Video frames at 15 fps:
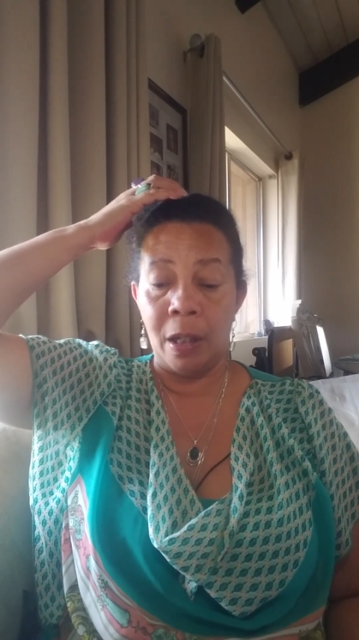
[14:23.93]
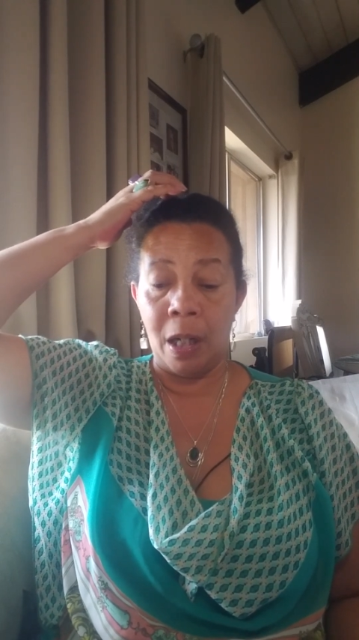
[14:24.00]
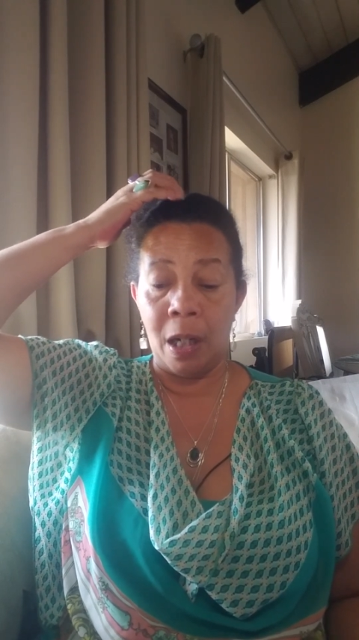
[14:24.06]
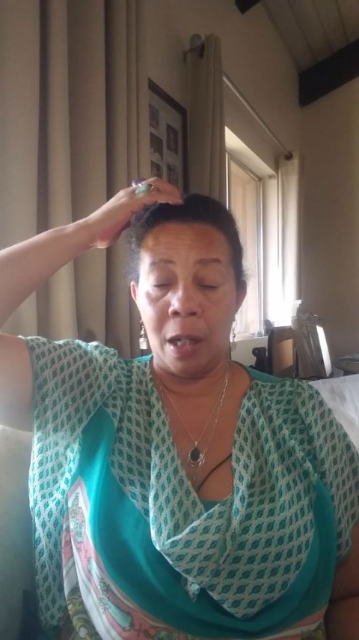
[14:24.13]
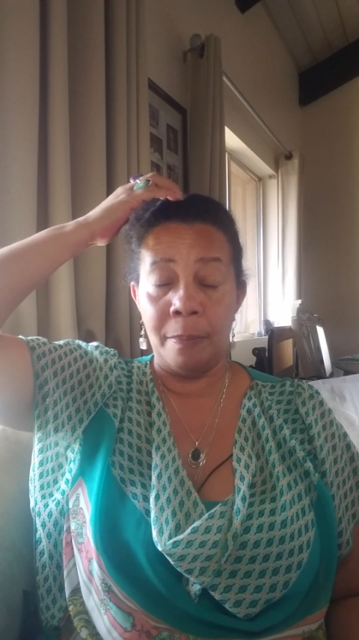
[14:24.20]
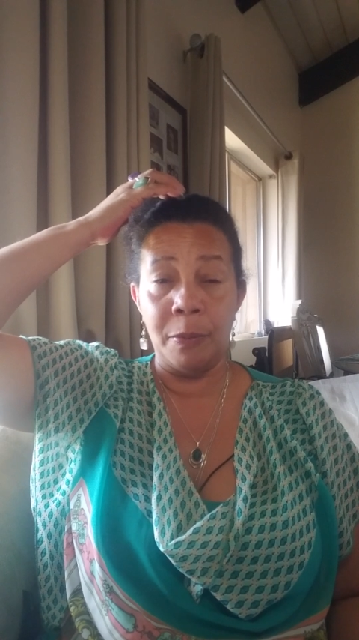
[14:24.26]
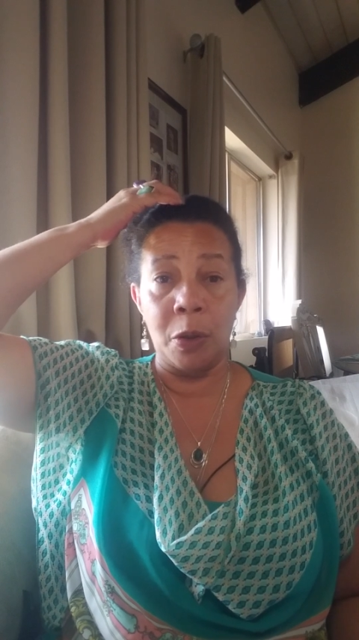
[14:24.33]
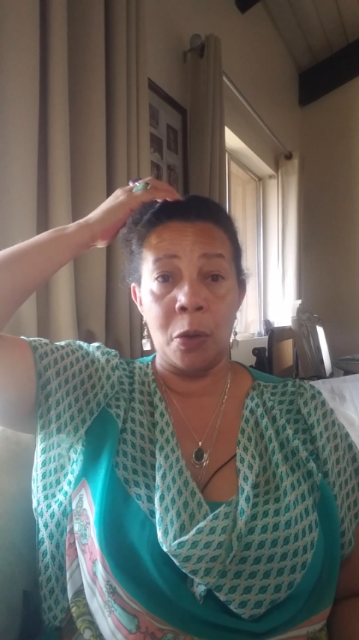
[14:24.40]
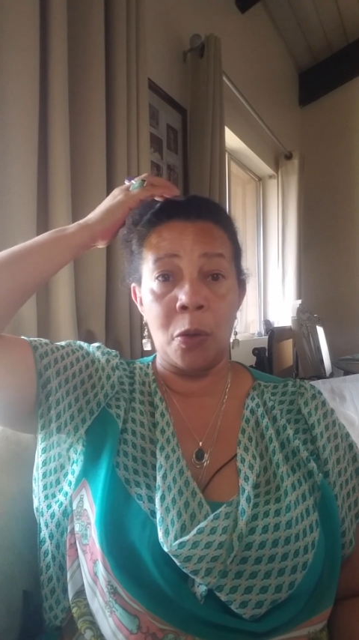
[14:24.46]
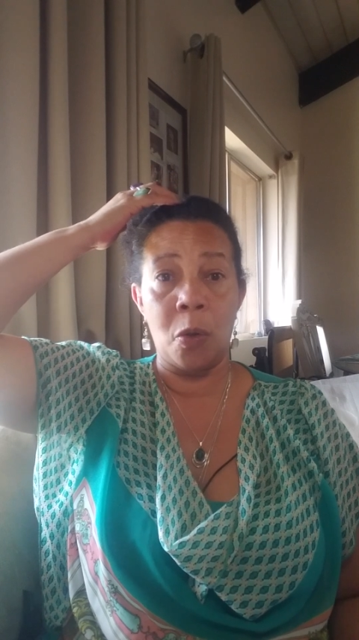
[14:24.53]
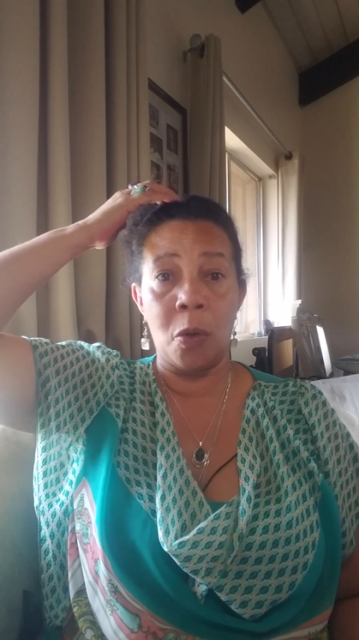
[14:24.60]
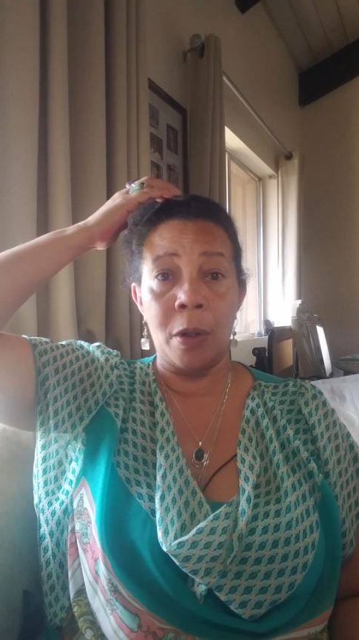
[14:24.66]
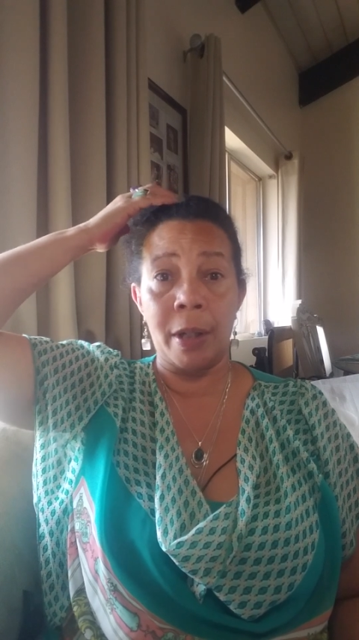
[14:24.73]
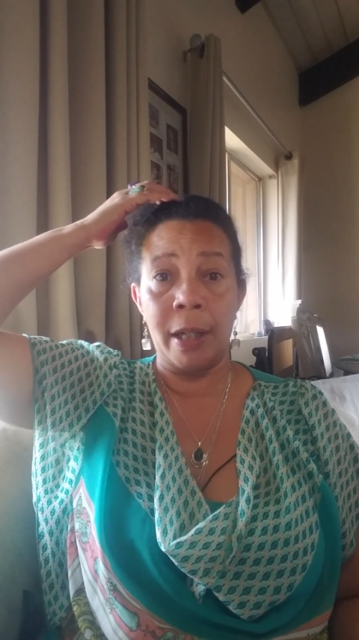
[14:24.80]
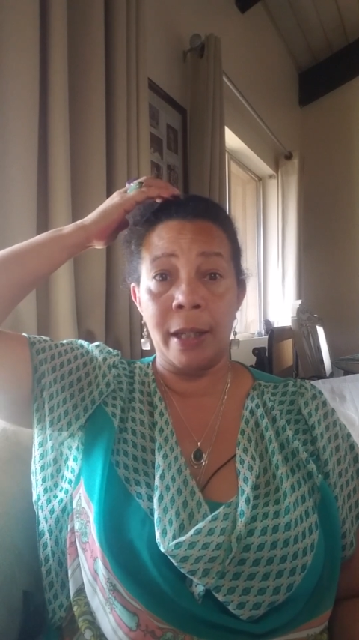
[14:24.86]
your
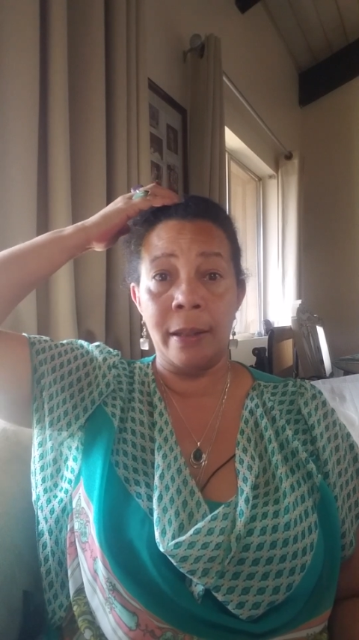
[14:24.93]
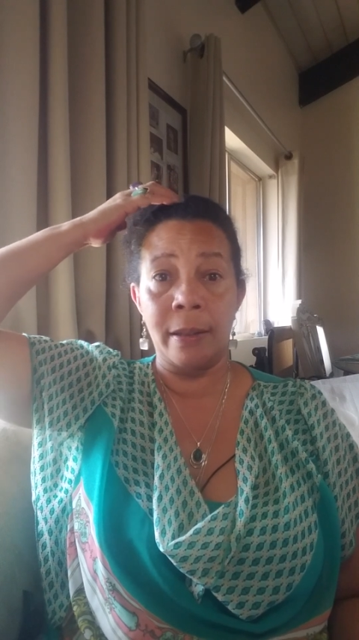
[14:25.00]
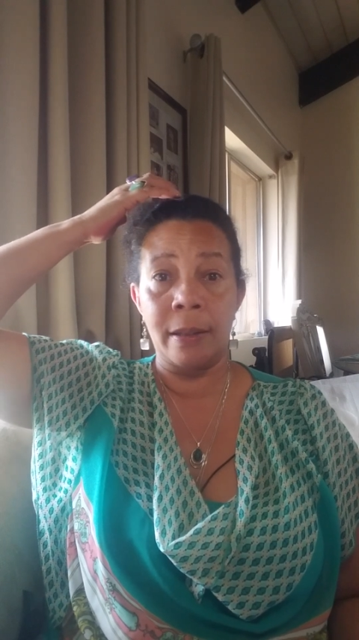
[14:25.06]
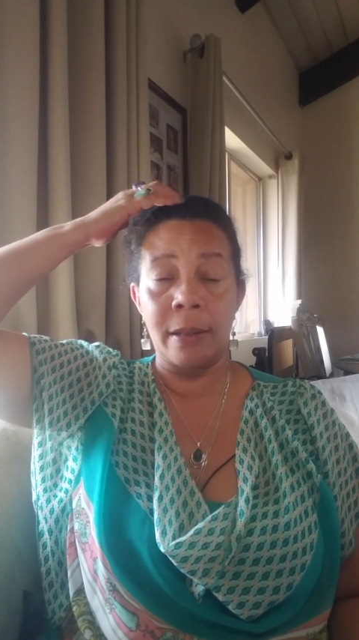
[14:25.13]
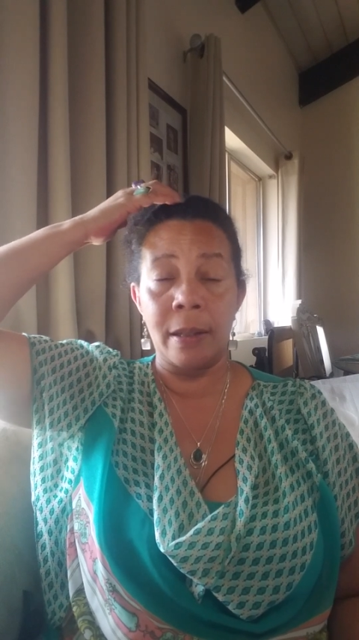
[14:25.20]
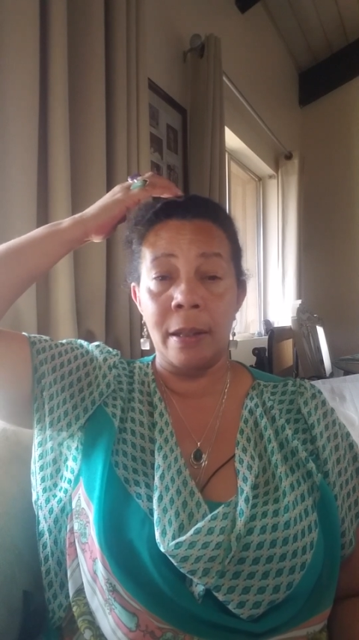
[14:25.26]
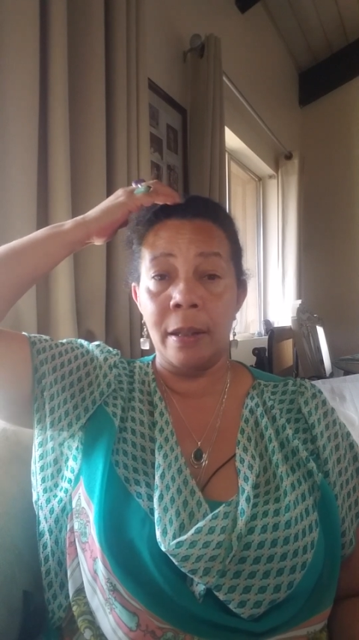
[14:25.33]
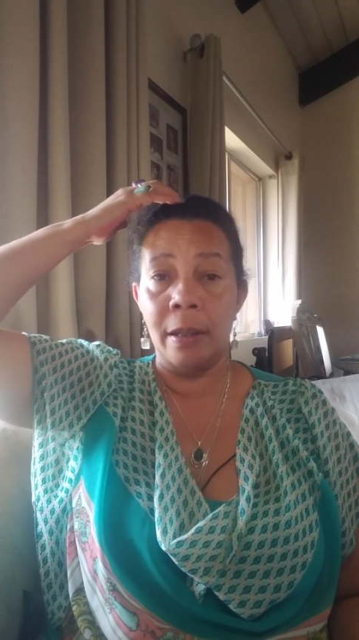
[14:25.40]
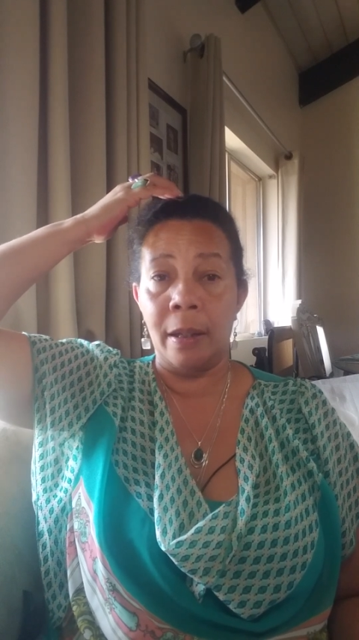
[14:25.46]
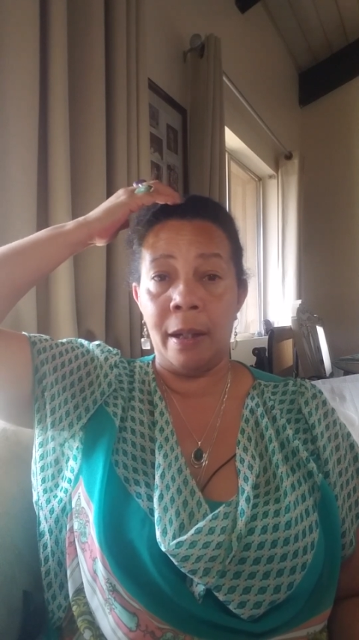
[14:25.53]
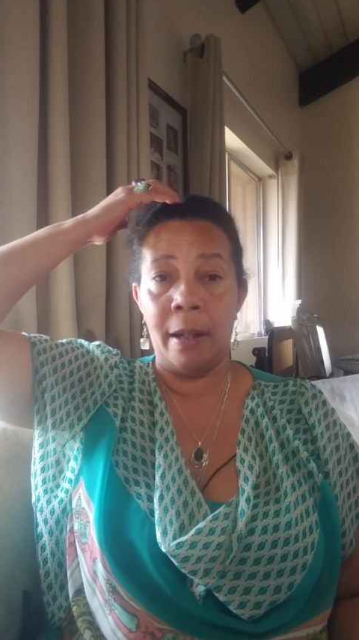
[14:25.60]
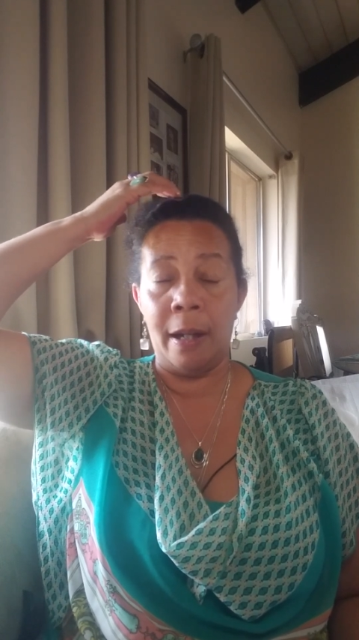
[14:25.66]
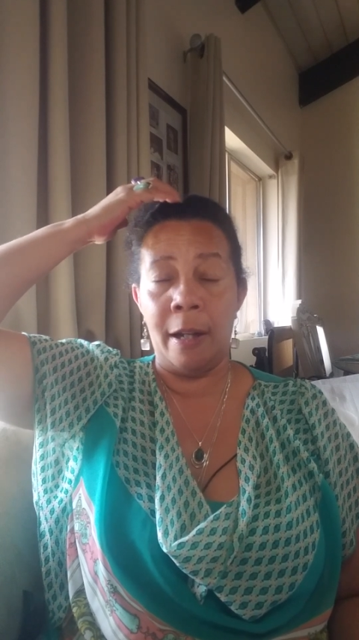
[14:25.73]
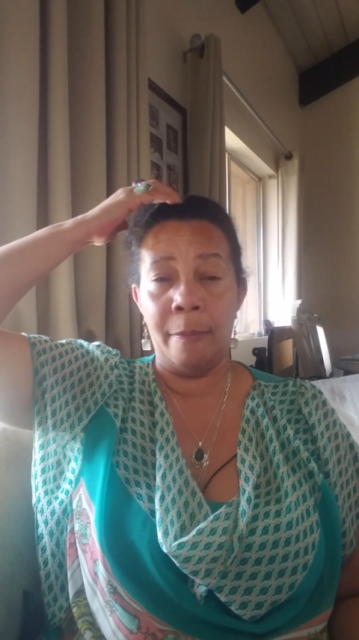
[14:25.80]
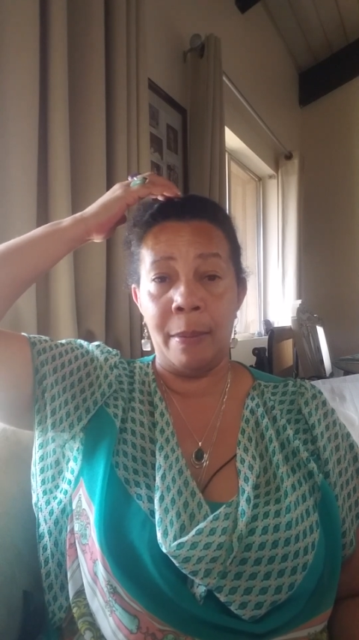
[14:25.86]
organs,
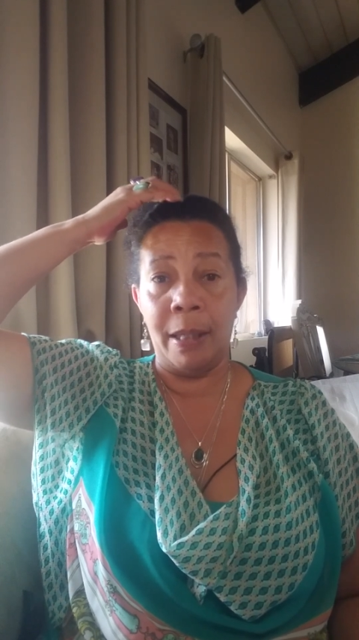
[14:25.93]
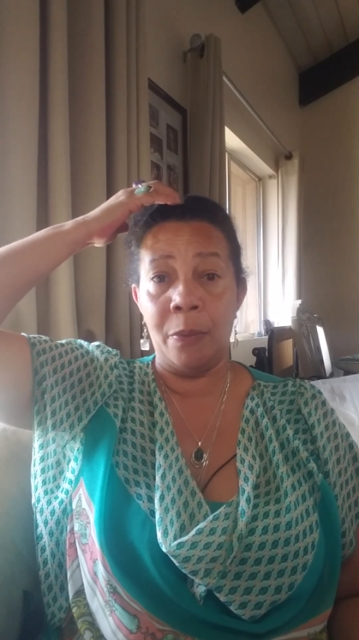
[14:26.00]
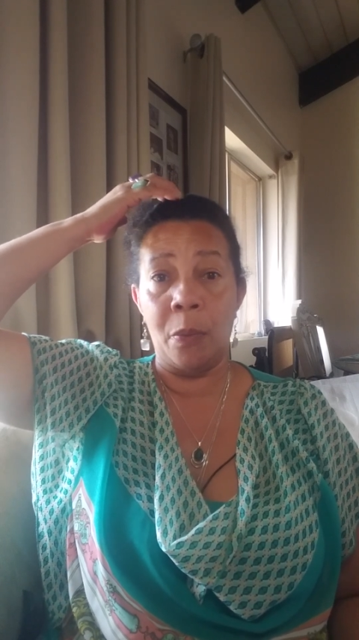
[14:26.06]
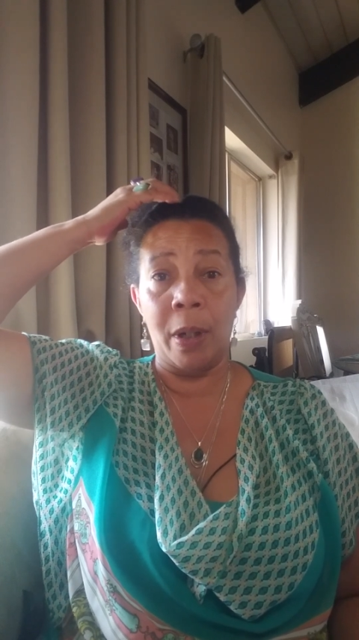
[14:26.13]
and